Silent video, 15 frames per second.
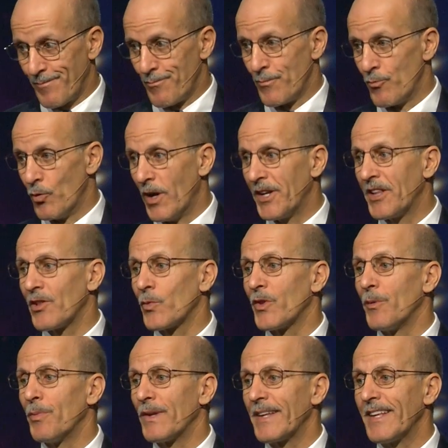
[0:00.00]
run-ins with
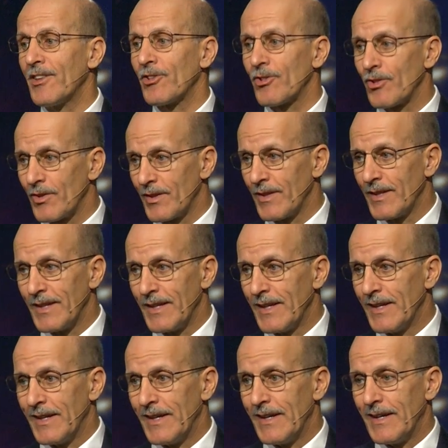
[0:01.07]
the police.
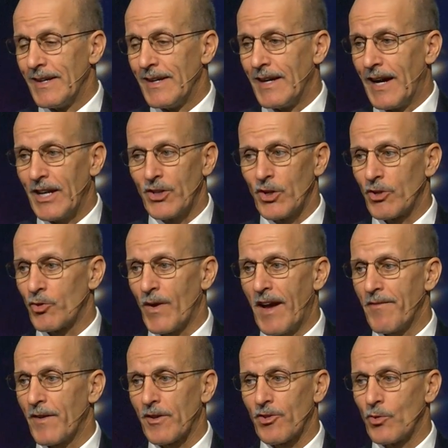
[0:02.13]
I took
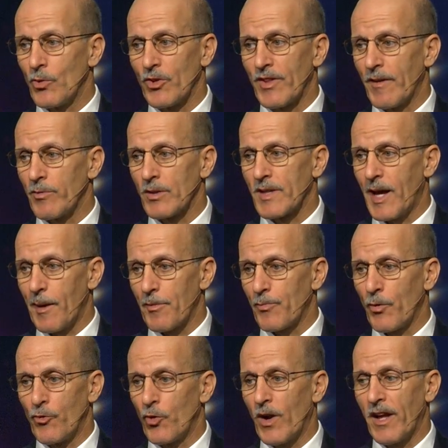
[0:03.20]
traffic school several times
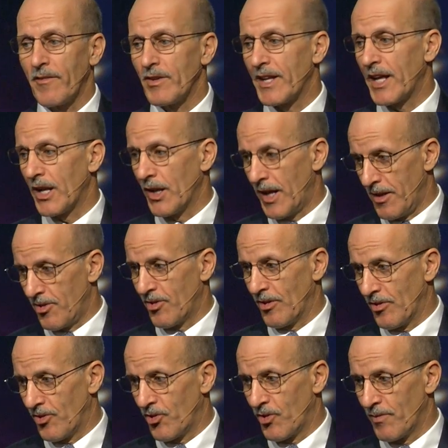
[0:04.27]
before I even had a
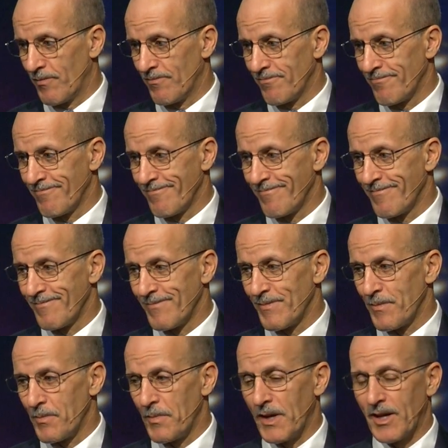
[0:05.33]
license
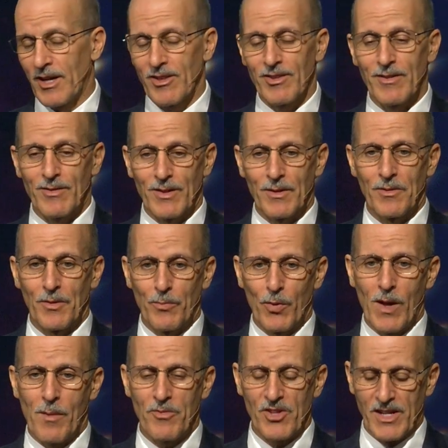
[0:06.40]
because of the
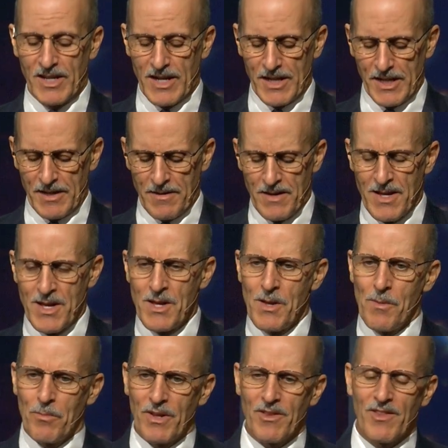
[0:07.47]
problems I got in.
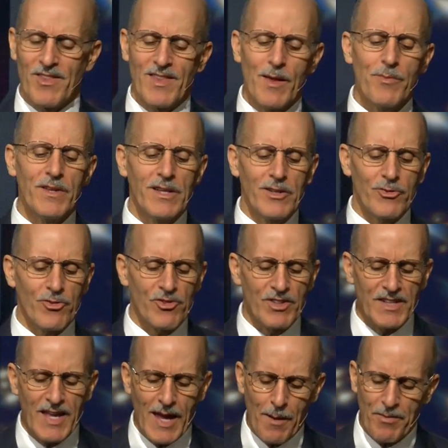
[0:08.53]
But something
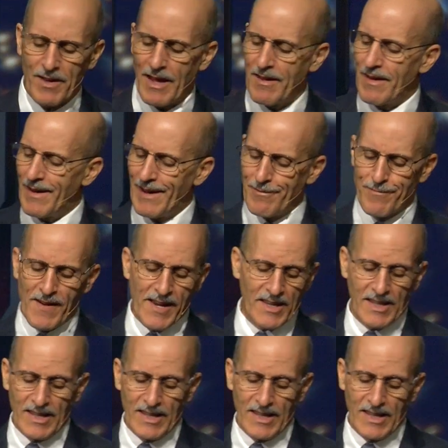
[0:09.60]
interesting happened. I finally